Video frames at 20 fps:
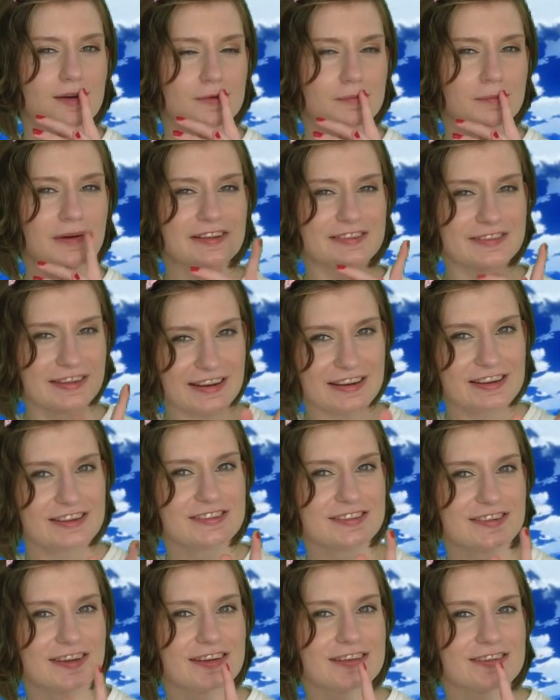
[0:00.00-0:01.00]
But then it
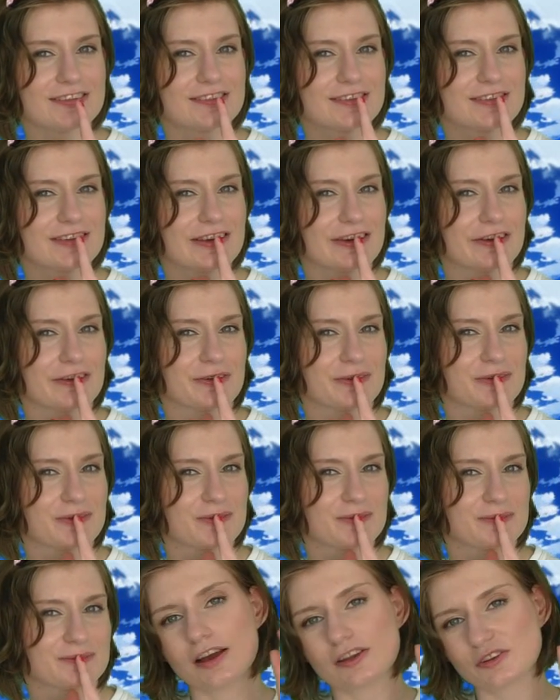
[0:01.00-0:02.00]
changed
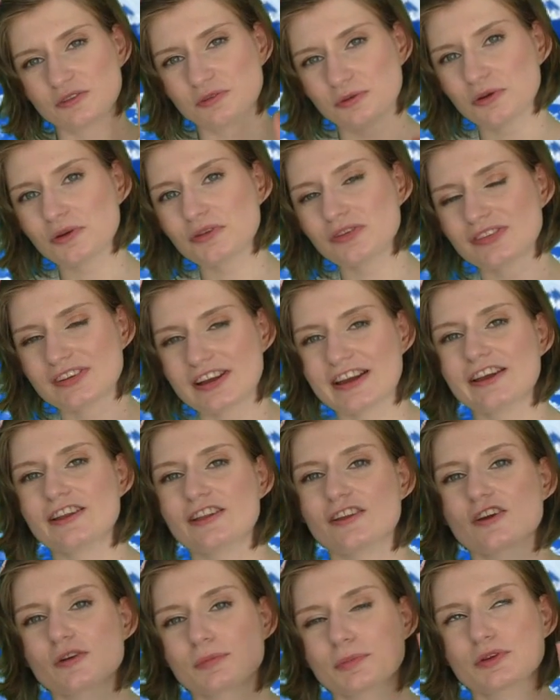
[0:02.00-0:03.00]
gears. The first
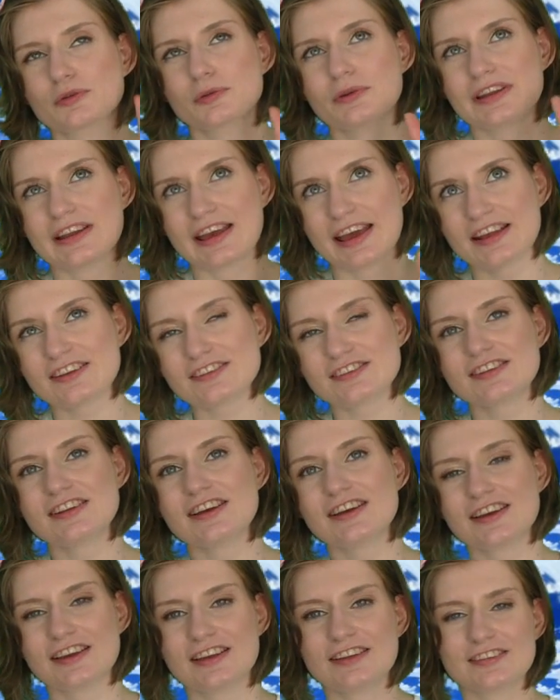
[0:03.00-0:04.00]
dialogue between
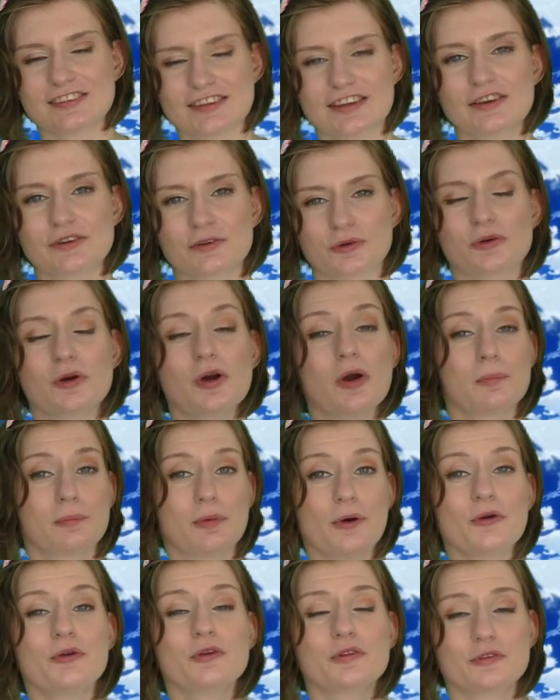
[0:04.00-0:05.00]
Angela and Dingo
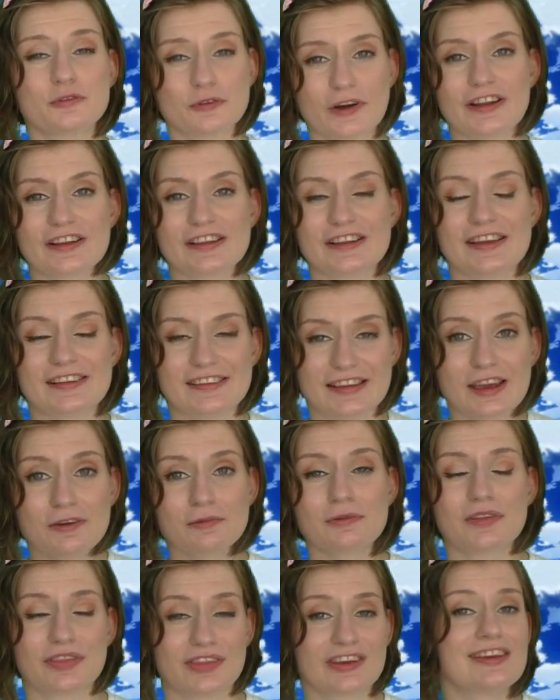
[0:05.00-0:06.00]
poked fun at
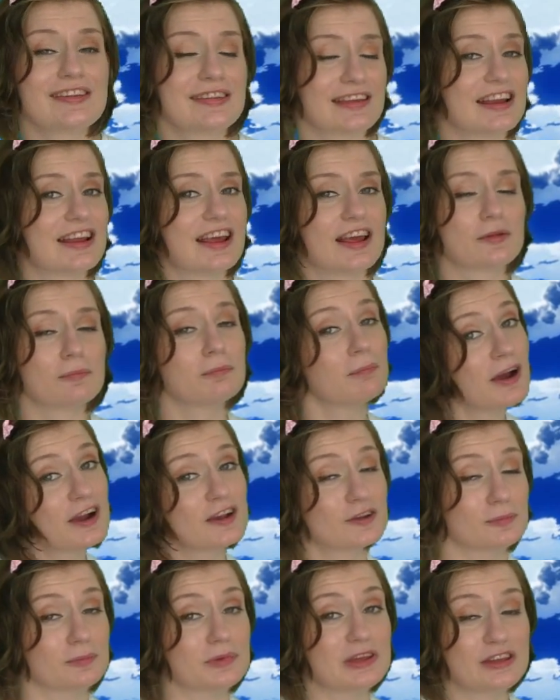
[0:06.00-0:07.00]
everything that had
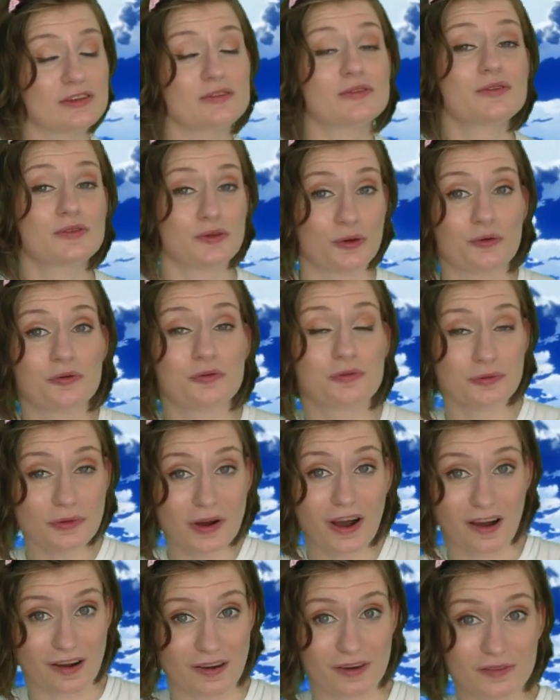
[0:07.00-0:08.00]
bugged me so
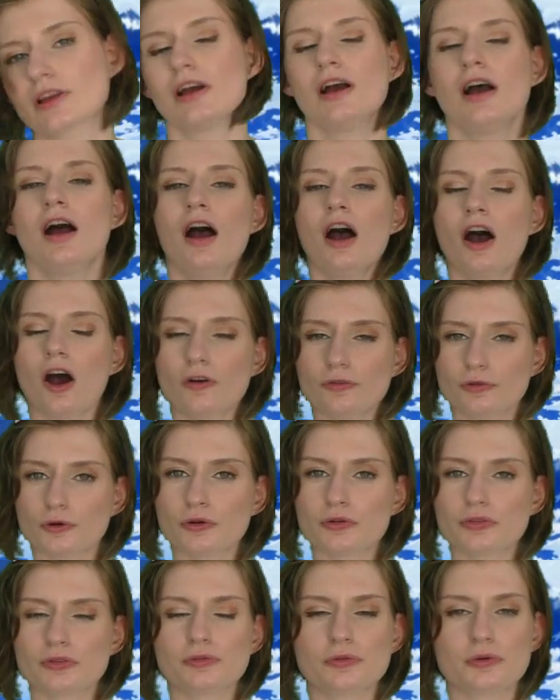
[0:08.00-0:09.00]
far. Of
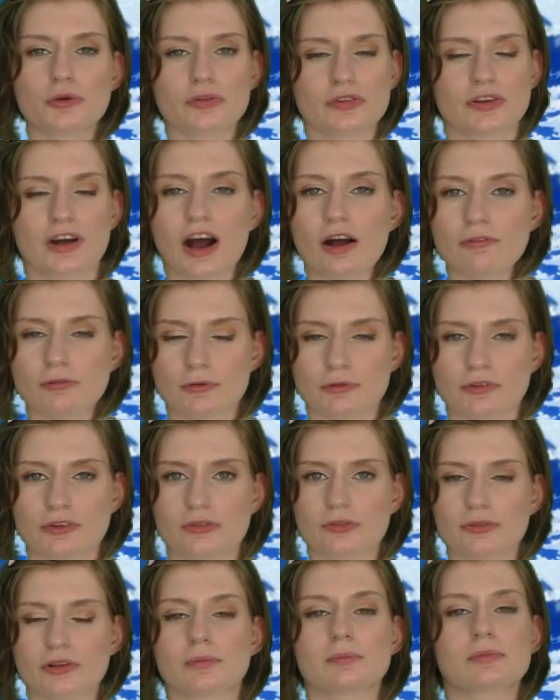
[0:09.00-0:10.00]
course, the first half of
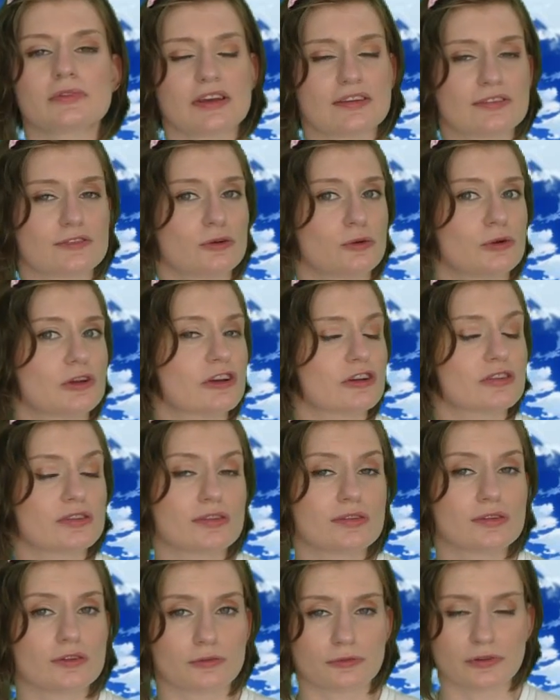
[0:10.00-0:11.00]
this film doesn't only
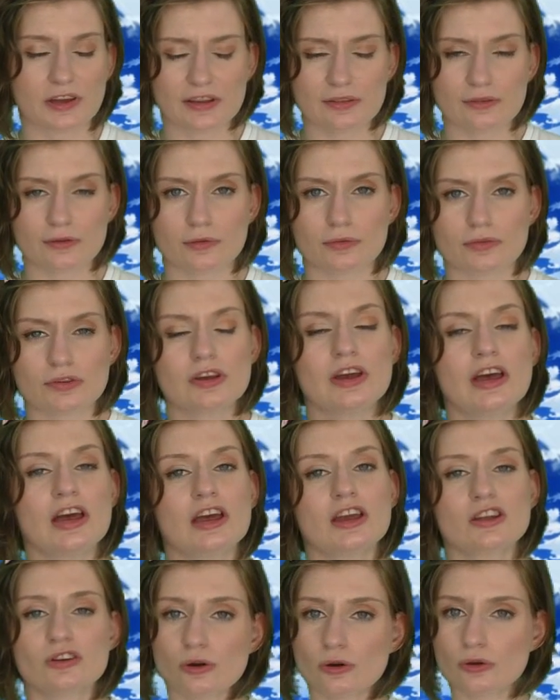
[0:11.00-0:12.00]
consist of fanservice,
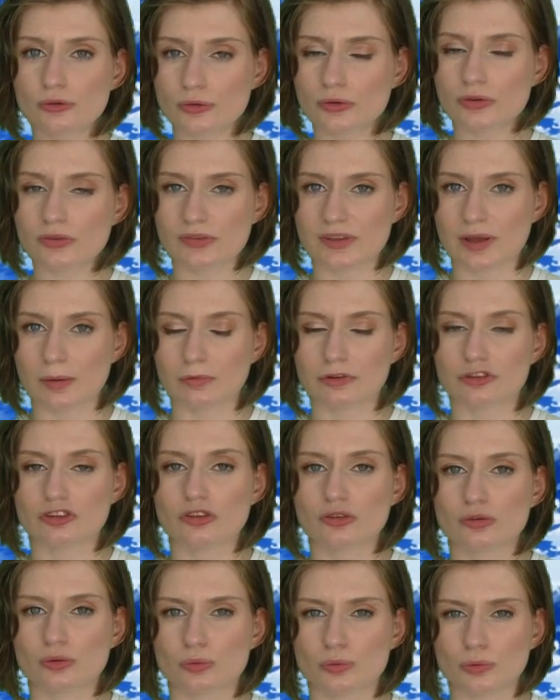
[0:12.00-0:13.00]
it also
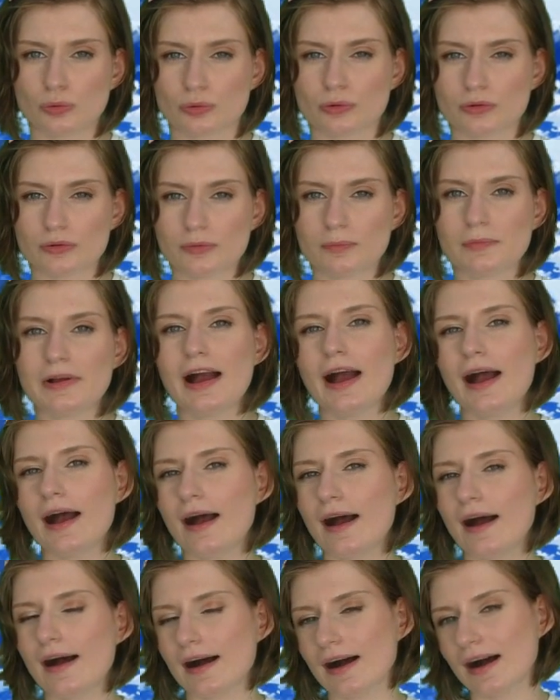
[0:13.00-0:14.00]
establishes the rules.
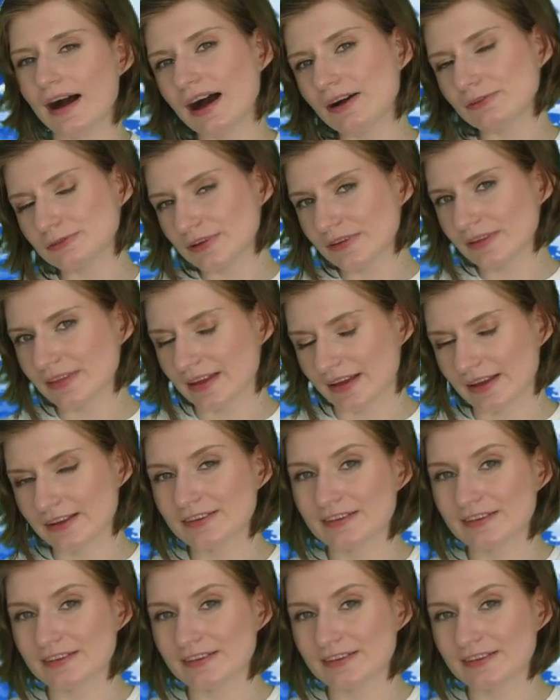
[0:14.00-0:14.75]
After that,